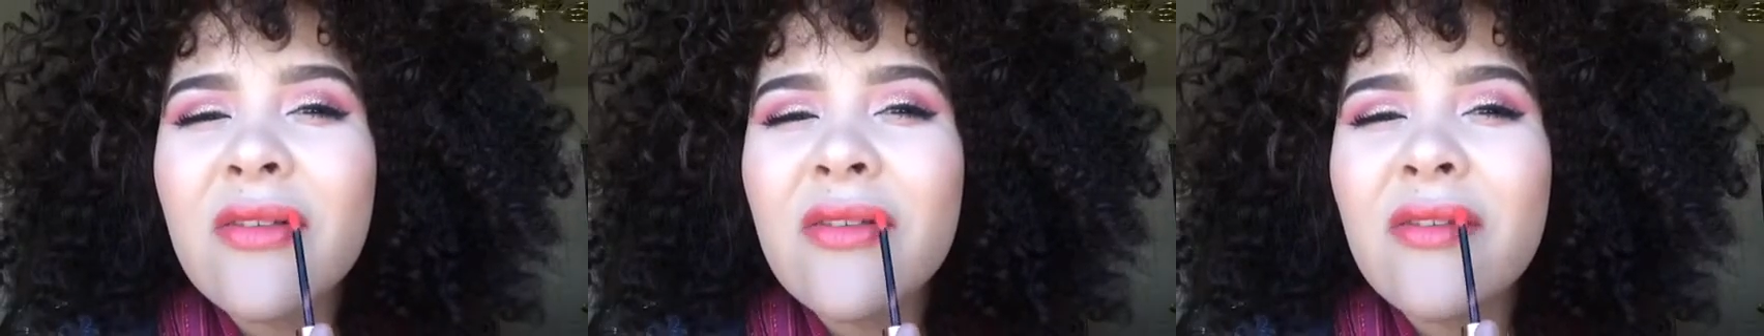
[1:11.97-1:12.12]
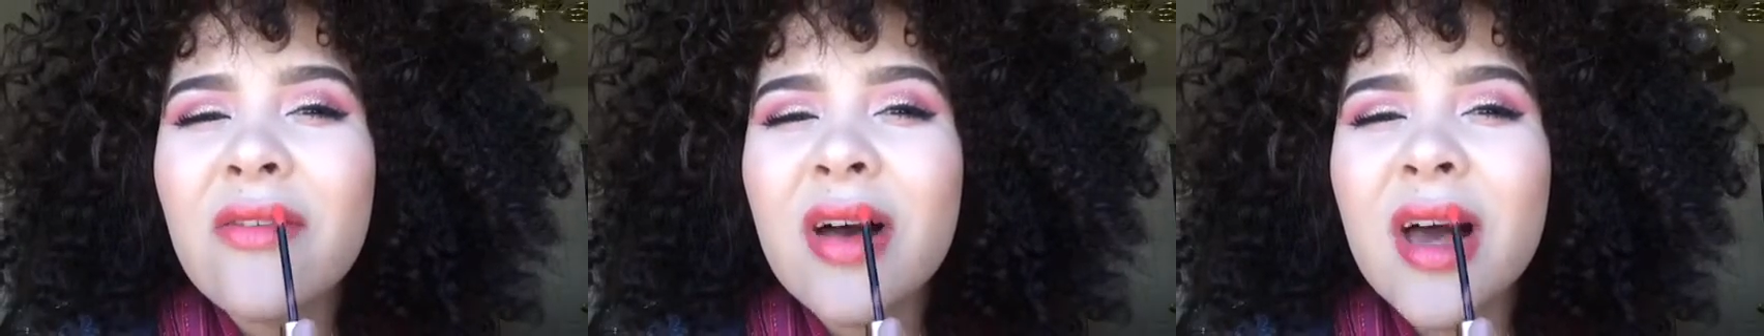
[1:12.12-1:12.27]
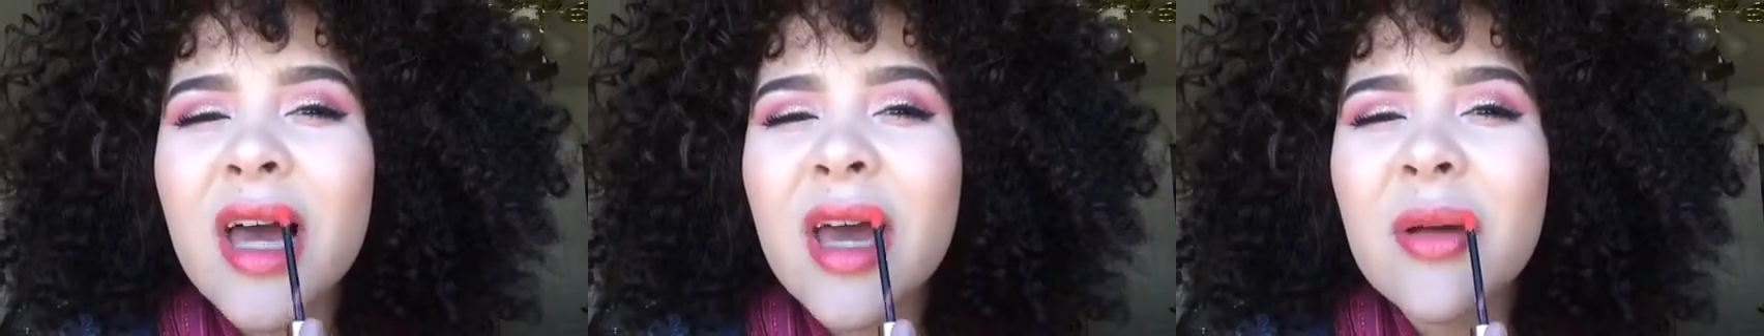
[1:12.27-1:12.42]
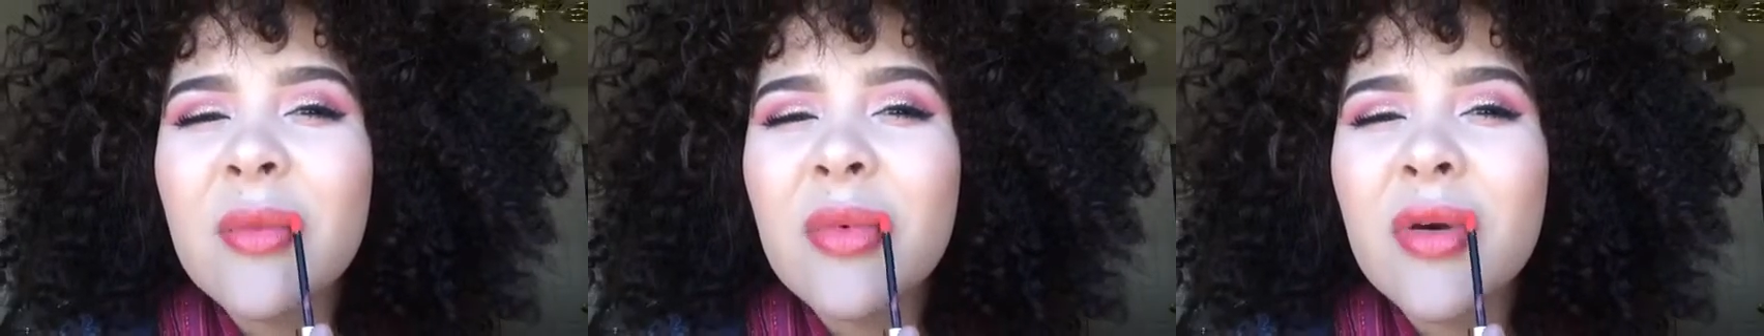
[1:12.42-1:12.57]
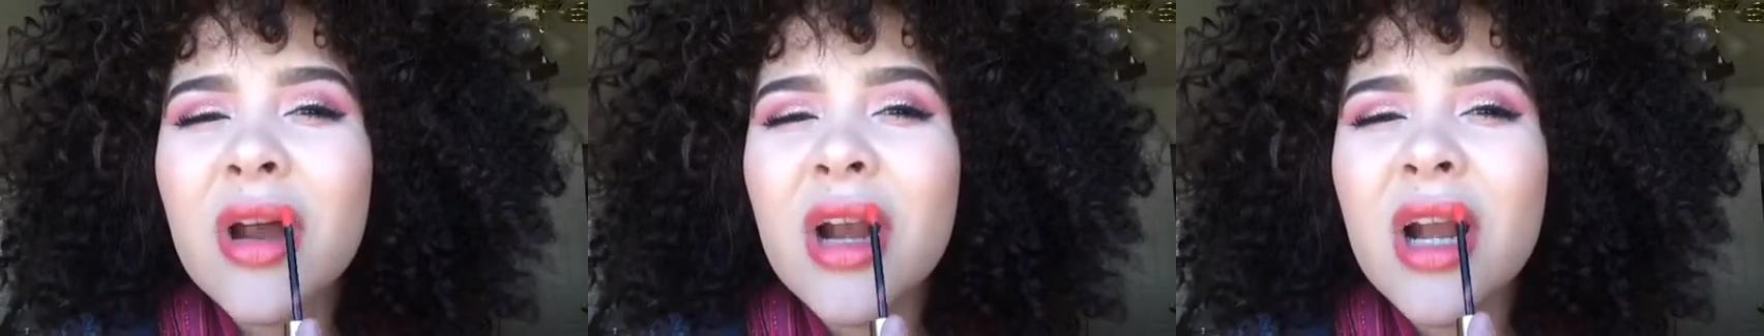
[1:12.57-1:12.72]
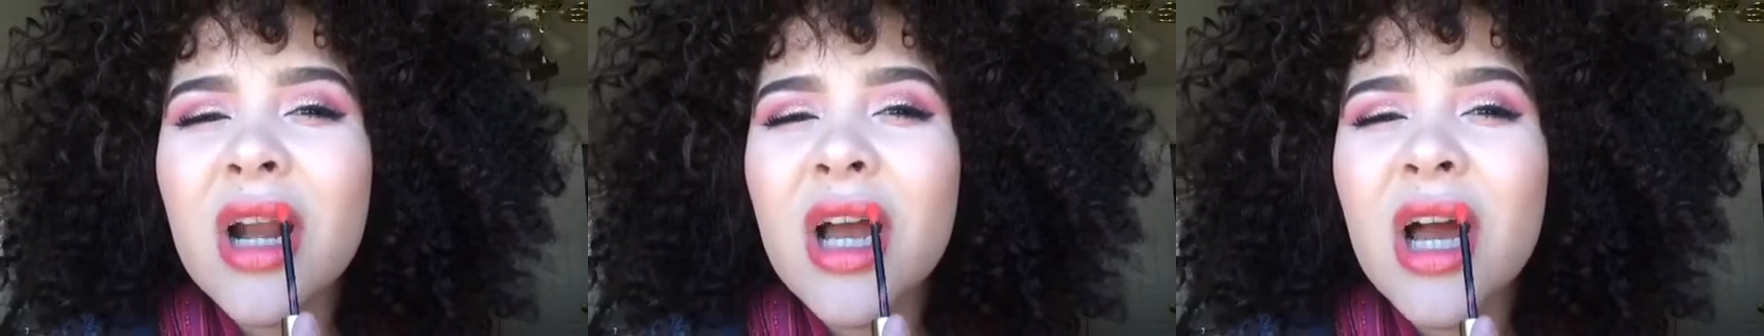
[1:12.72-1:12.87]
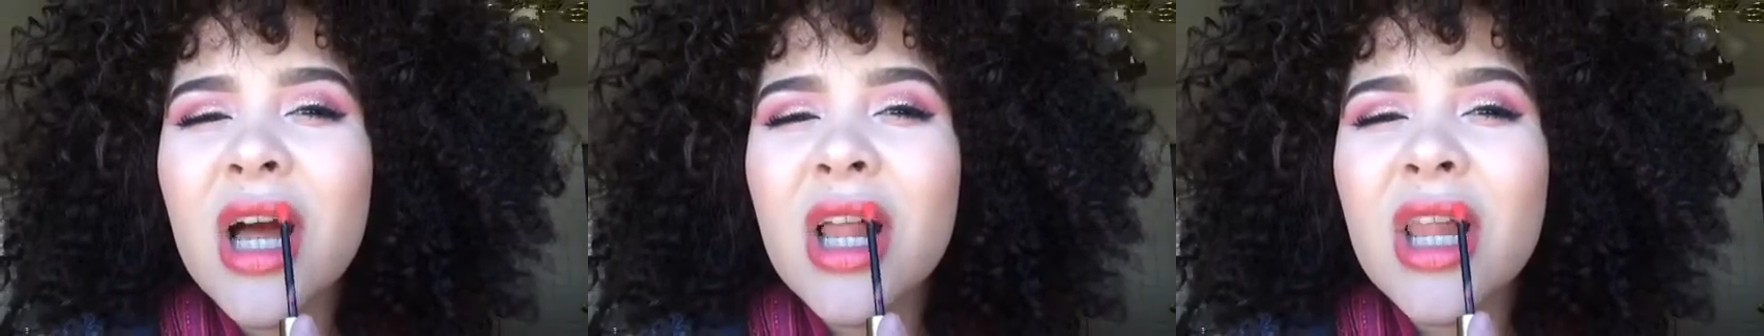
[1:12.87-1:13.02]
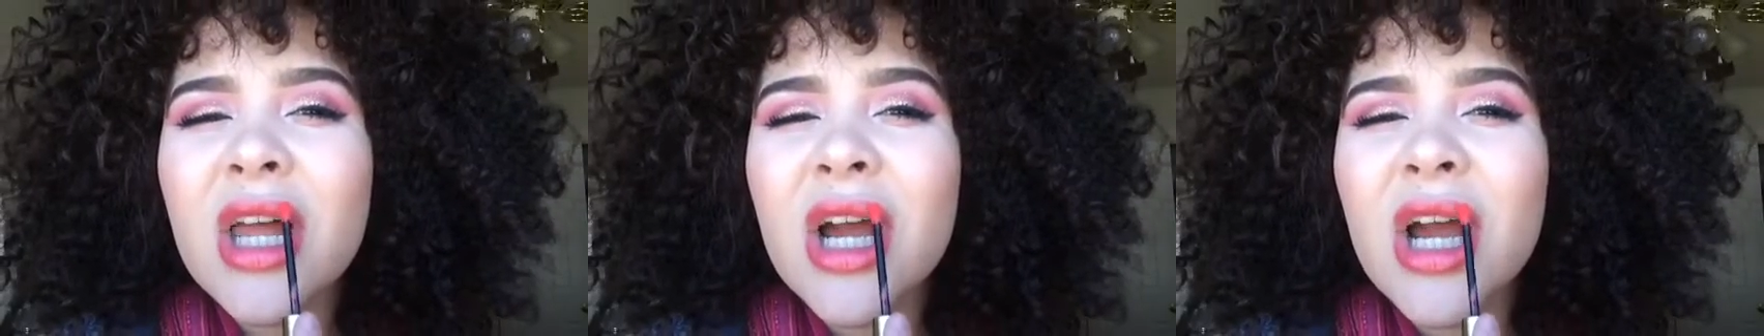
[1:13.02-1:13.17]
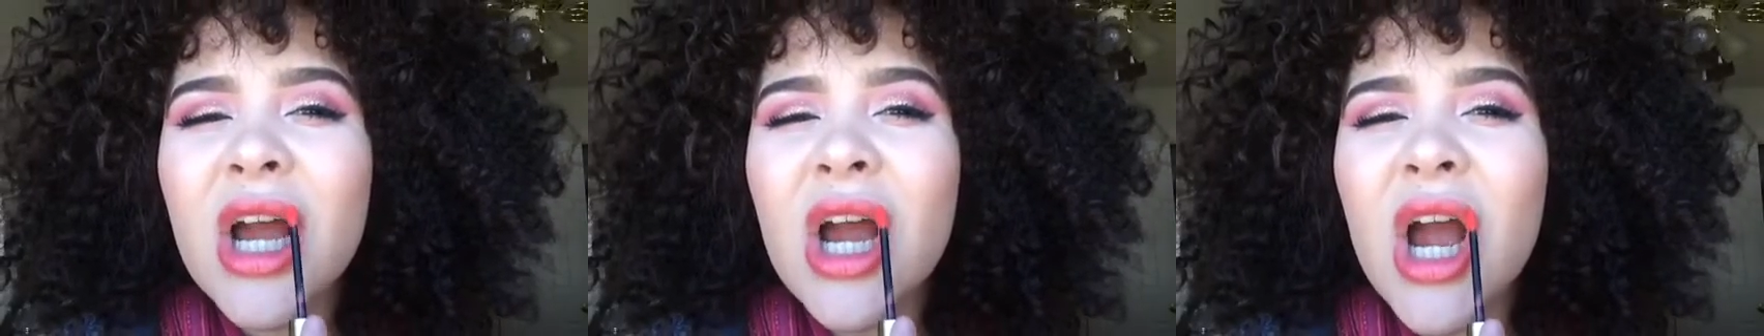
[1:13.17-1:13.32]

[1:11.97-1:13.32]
vibrant color.